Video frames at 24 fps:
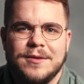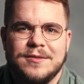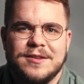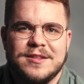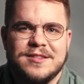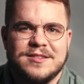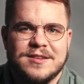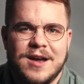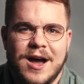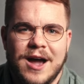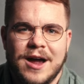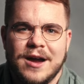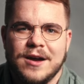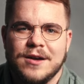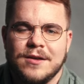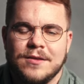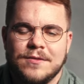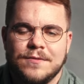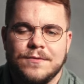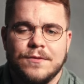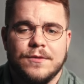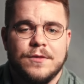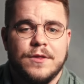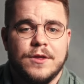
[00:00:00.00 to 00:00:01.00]

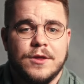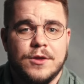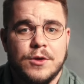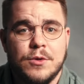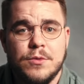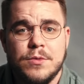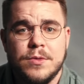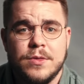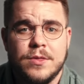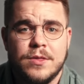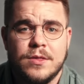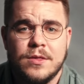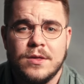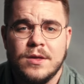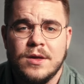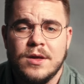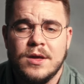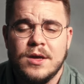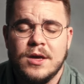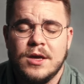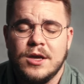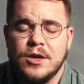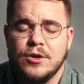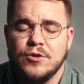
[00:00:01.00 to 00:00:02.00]
desire for the youth.
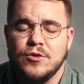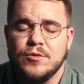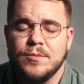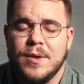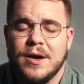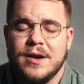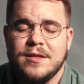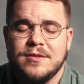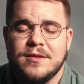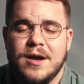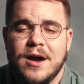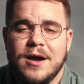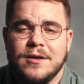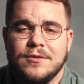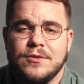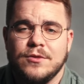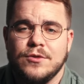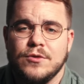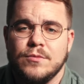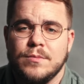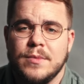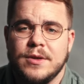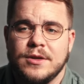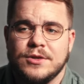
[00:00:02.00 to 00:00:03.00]
He knew my desire to
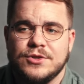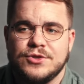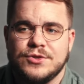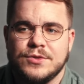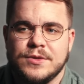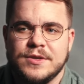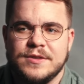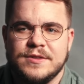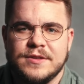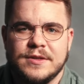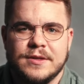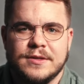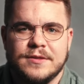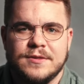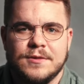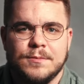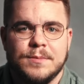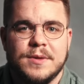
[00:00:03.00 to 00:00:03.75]
do ministry, to